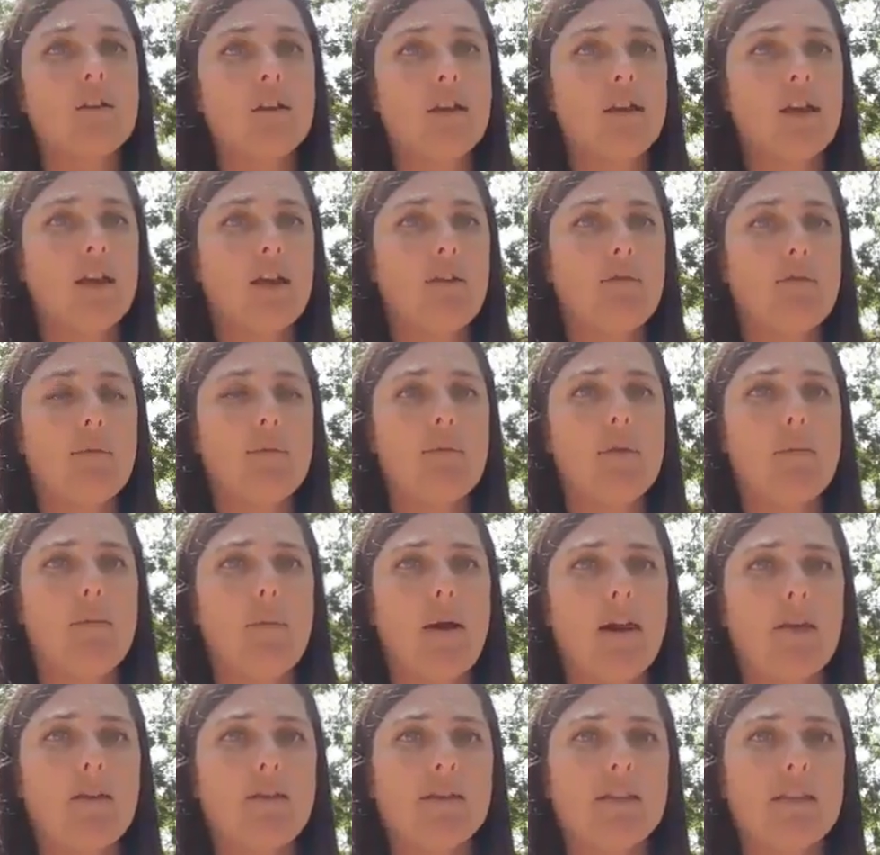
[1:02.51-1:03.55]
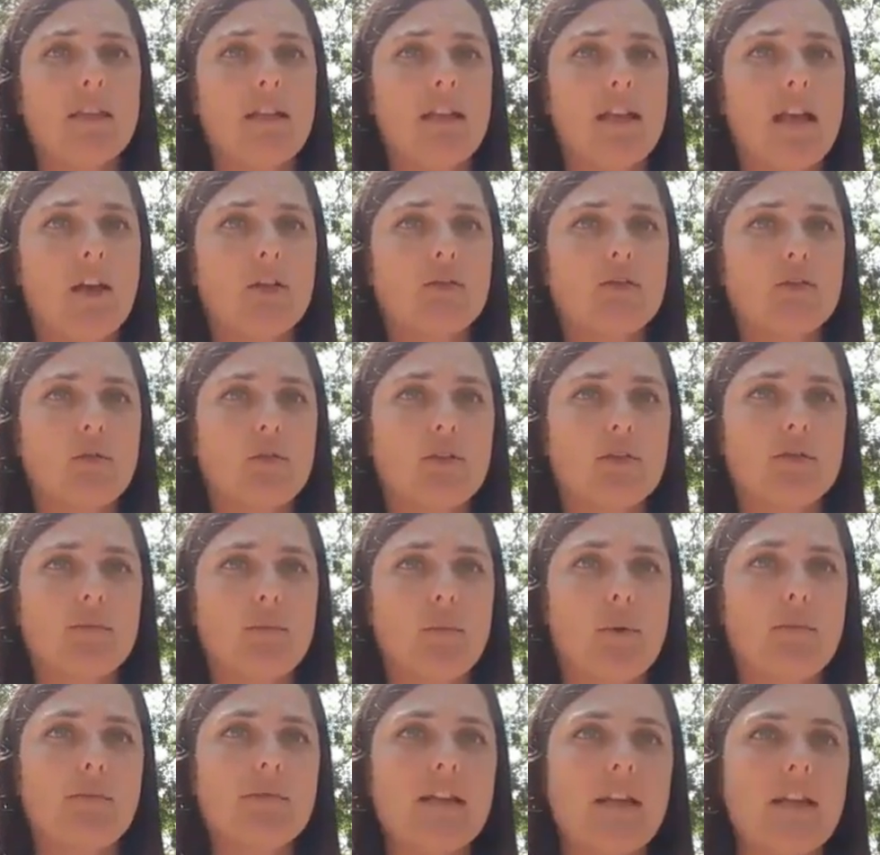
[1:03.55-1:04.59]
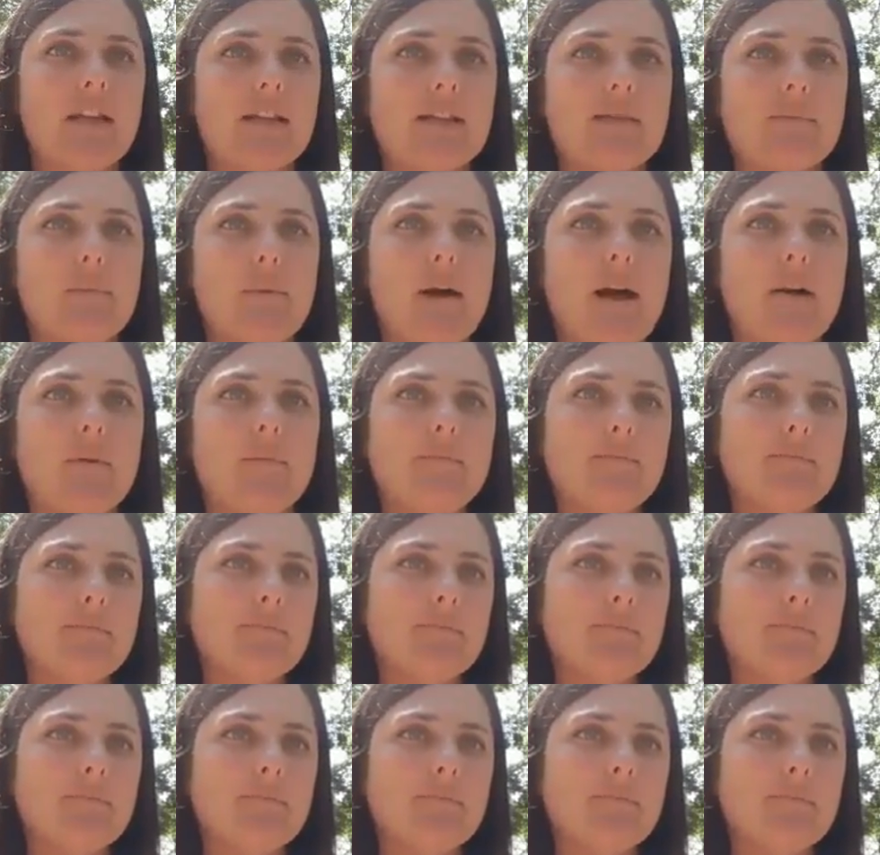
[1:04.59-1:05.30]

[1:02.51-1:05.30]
can get it from the Bayou City Outdoors website as well.